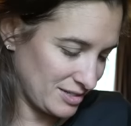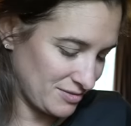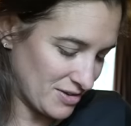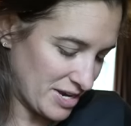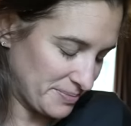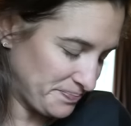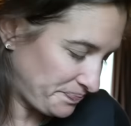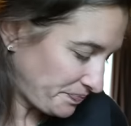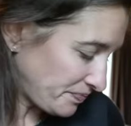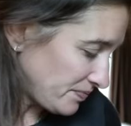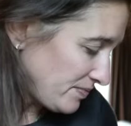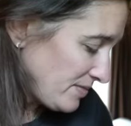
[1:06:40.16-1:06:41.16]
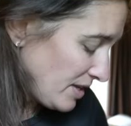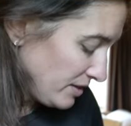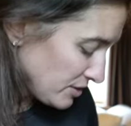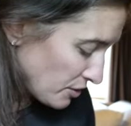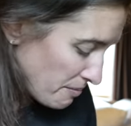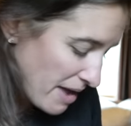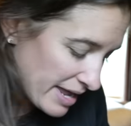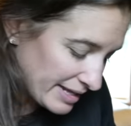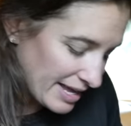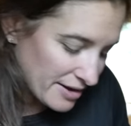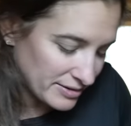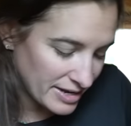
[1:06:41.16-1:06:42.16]
fine. So I'm
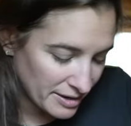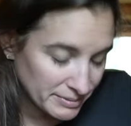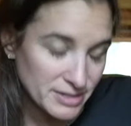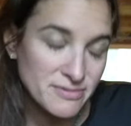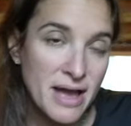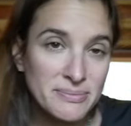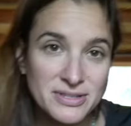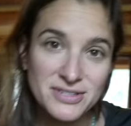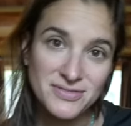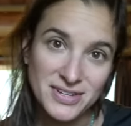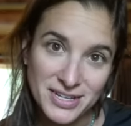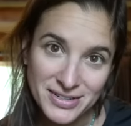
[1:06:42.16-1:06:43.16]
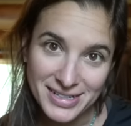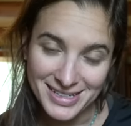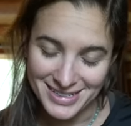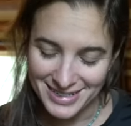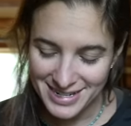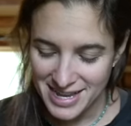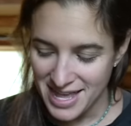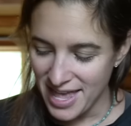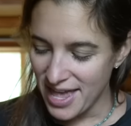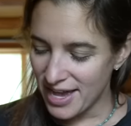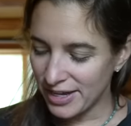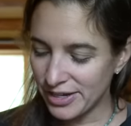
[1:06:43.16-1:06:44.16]
heading out now. I'm going to wrap this video here.
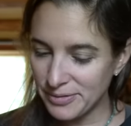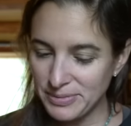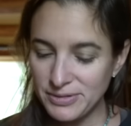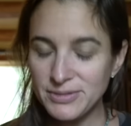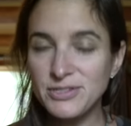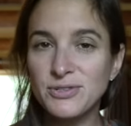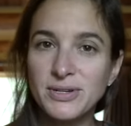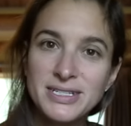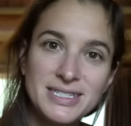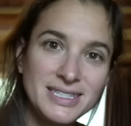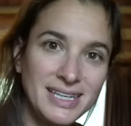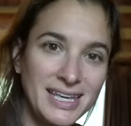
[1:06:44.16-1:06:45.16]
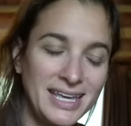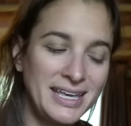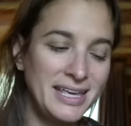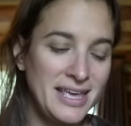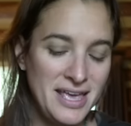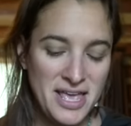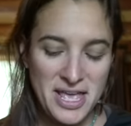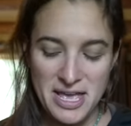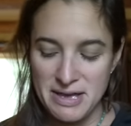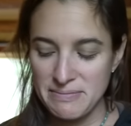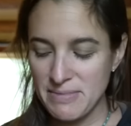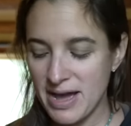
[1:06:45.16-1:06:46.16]
I hope you enjoyed seeing
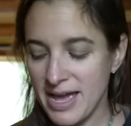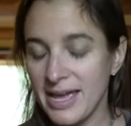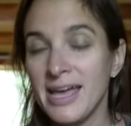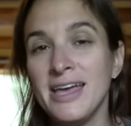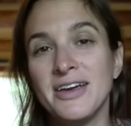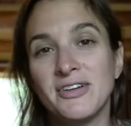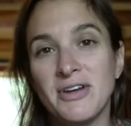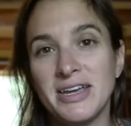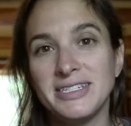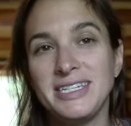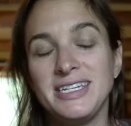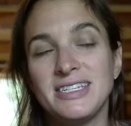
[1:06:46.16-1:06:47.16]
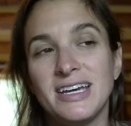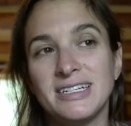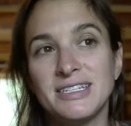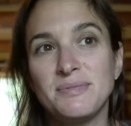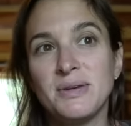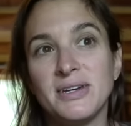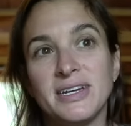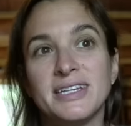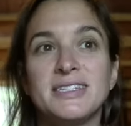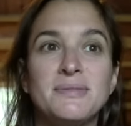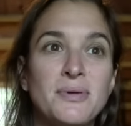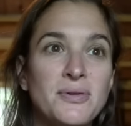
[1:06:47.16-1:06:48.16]
my Grand Teton
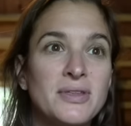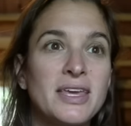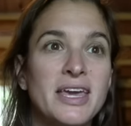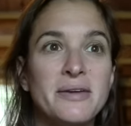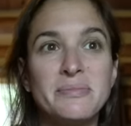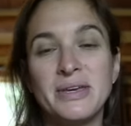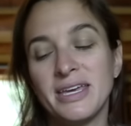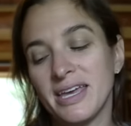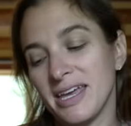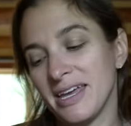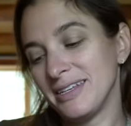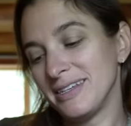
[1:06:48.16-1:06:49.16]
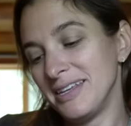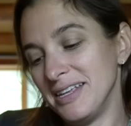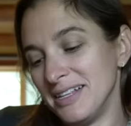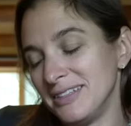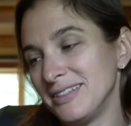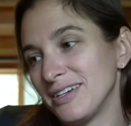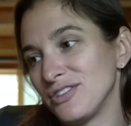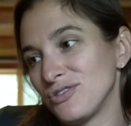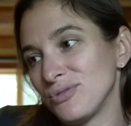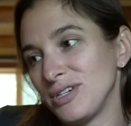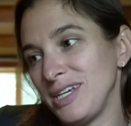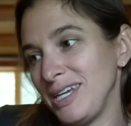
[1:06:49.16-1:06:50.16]
experience, both camping and
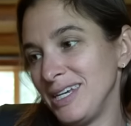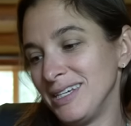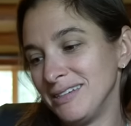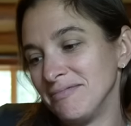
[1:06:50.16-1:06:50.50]
luxury